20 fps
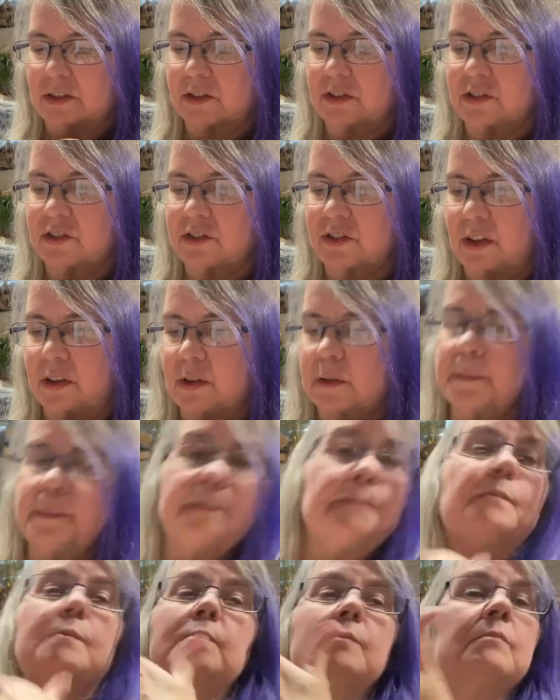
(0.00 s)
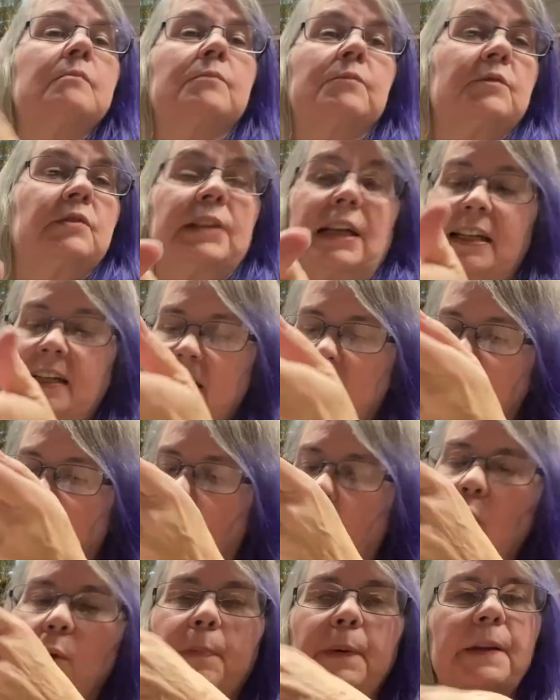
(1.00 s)
So they get to
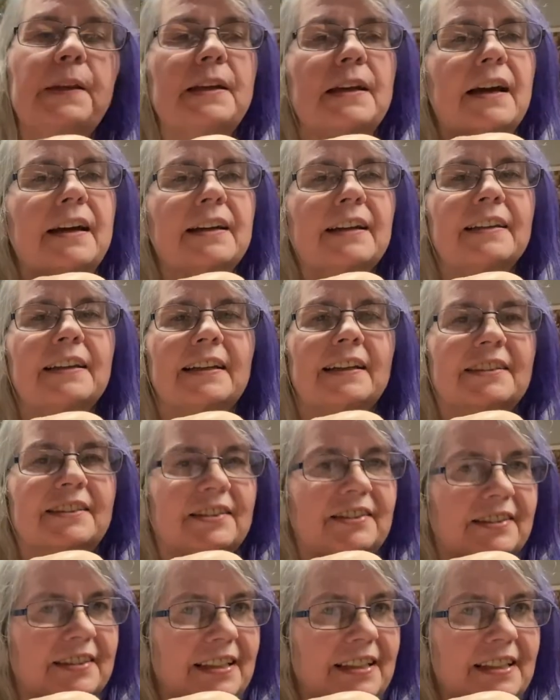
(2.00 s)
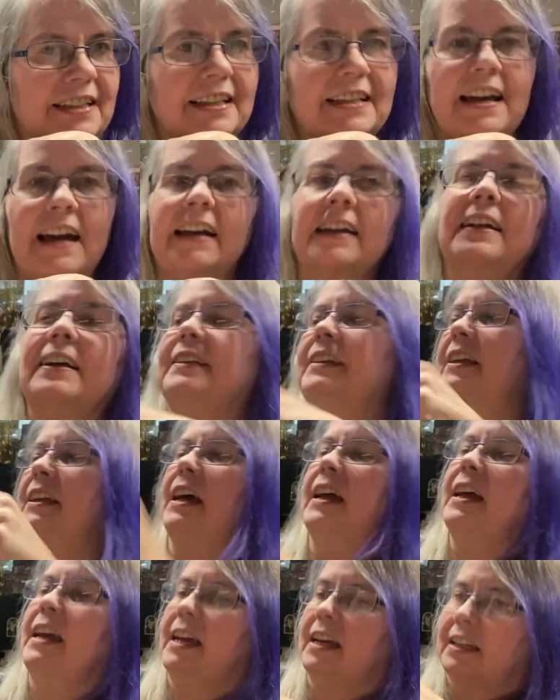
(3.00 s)
open the egg, they get to see the egg, and then
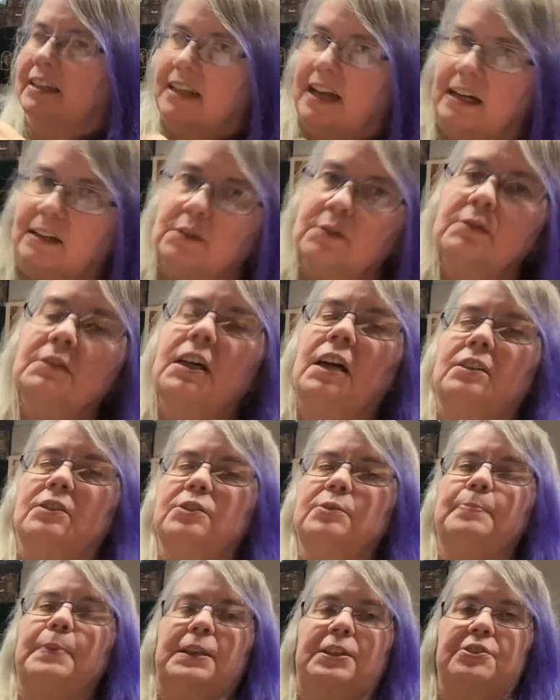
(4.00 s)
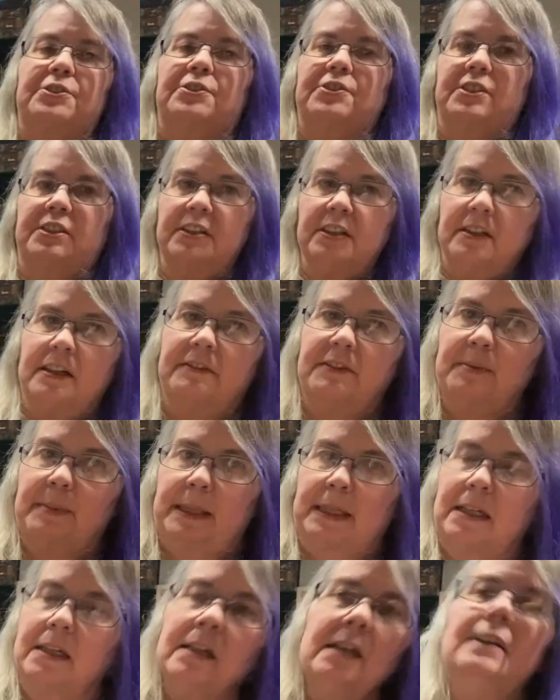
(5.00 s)
I hand out colored pictures. Here,
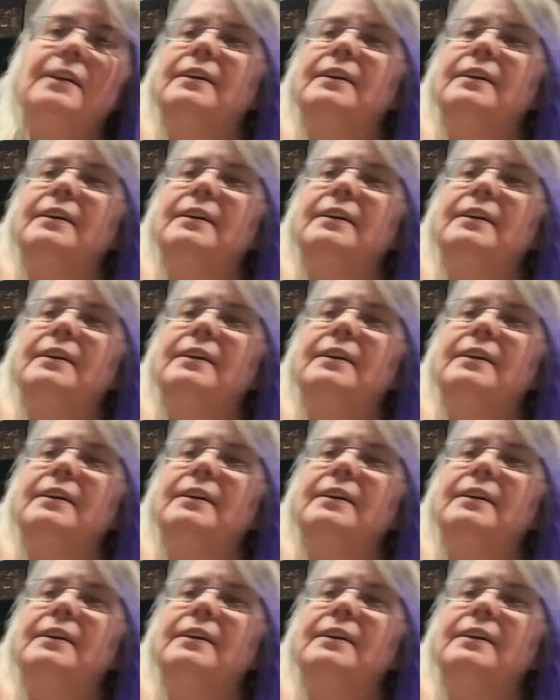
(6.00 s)
everybody.